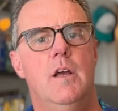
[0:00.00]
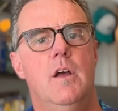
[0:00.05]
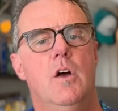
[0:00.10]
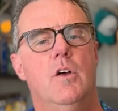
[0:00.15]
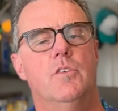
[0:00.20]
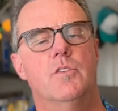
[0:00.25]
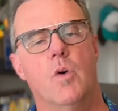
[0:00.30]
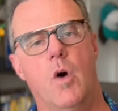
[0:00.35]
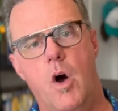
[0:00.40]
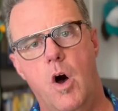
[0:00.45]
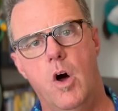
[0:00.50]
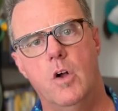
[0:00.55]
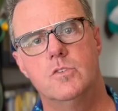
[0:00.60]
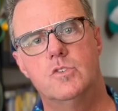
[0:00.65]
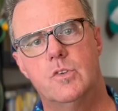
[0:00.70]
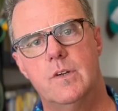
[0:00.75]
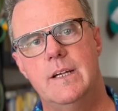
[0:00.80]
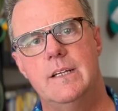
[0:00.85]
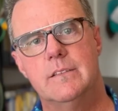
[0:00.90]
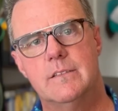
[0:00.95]
So all
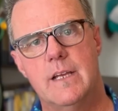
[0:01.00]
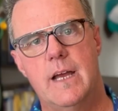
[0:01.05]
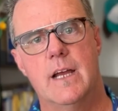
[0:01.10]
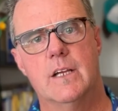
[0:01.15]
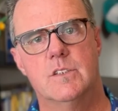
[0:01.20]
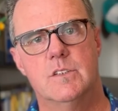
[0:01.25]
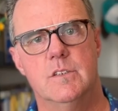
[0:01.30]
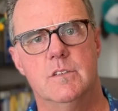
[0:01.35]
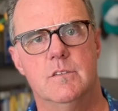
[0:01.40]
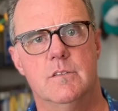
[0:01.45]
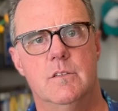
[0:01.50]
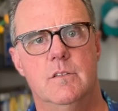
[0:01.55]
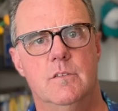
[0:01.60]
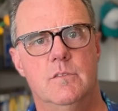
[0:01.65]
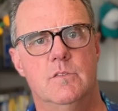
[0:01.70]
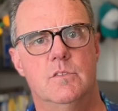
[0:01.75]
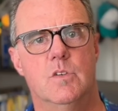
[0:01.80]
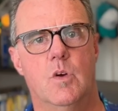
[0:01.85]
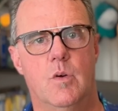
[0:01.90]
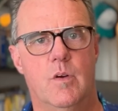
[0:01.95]
transactions,
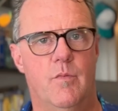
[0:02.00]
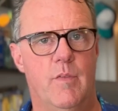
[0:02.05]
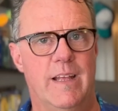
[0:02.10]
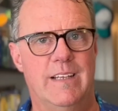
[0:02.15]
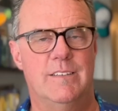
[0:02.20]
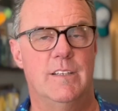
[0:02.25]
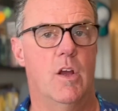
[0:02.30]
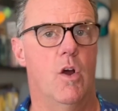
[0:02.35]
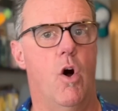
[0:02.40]
so if they say